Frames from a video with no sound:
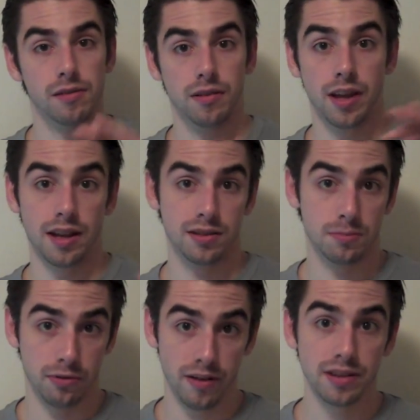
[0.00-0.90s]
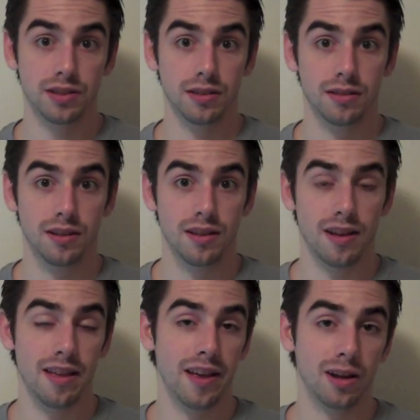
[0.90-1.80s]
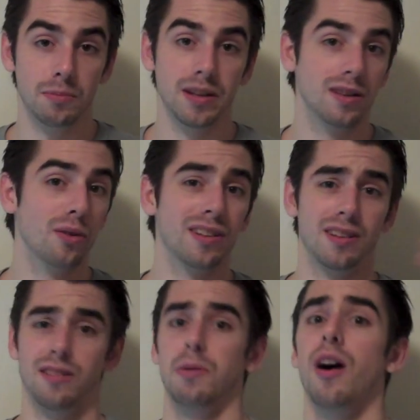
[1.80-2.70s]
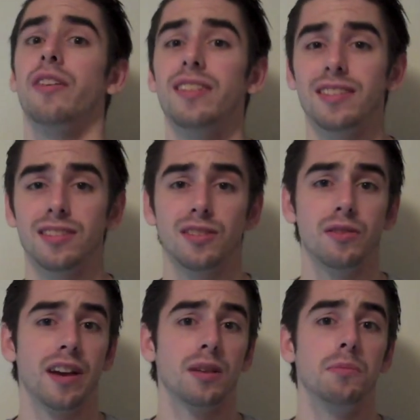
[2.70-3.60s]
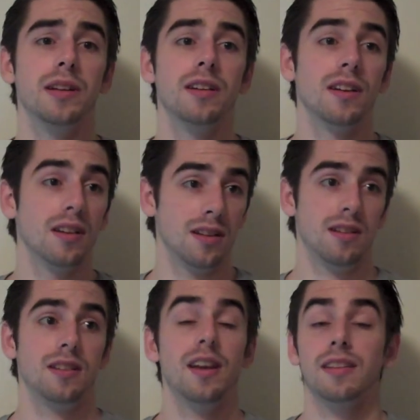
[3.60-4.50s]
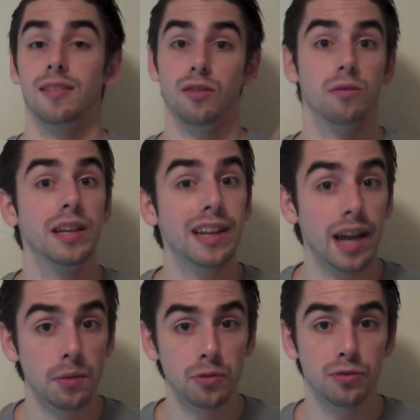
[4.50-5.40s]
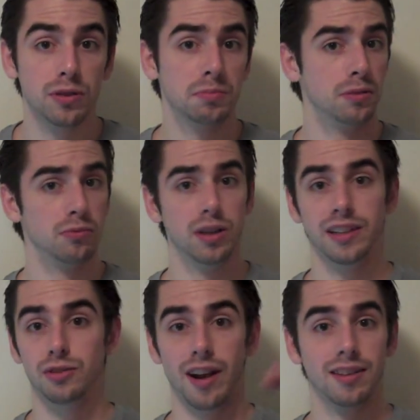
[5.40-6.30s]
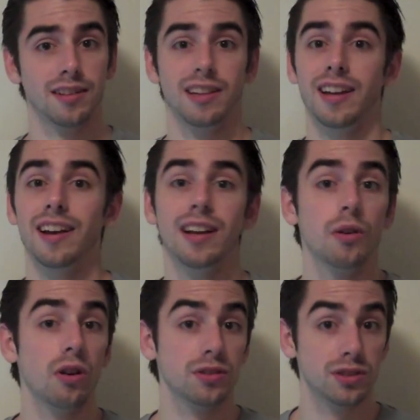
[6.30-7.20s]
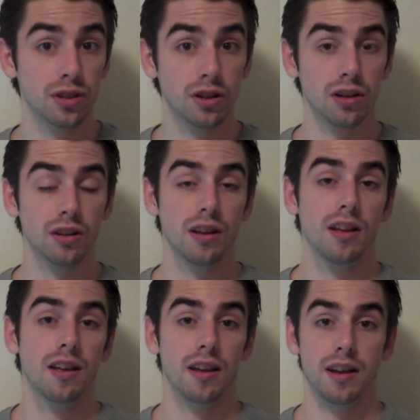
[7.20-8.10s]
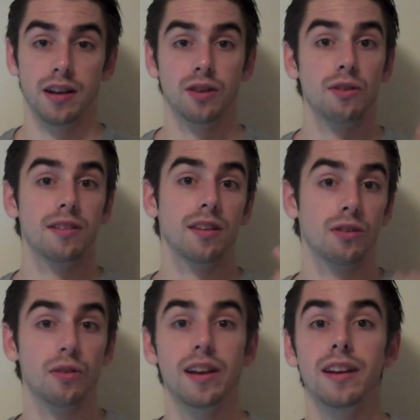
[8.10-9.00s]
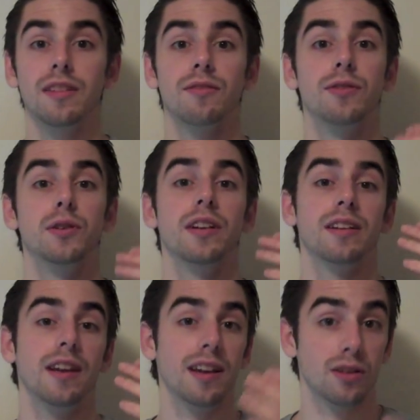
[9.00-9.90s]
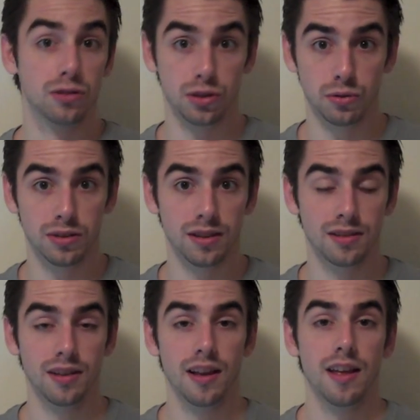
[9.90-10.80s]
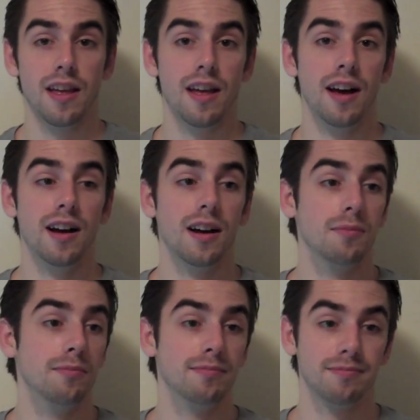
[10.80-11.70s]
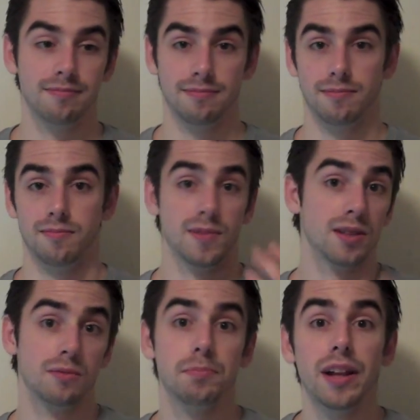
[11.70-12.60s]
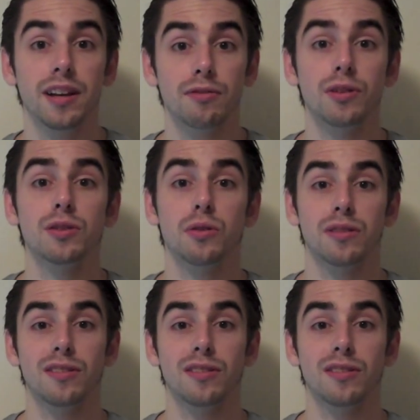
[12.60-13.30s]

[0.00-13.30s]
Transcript: cancer prevention. And that could be going to the Hippocrates Institute, that could be, yes, still eating animal foods, but really drastically cutting out all sugar and increasing green food intake, juices. Um, there's plenty of resources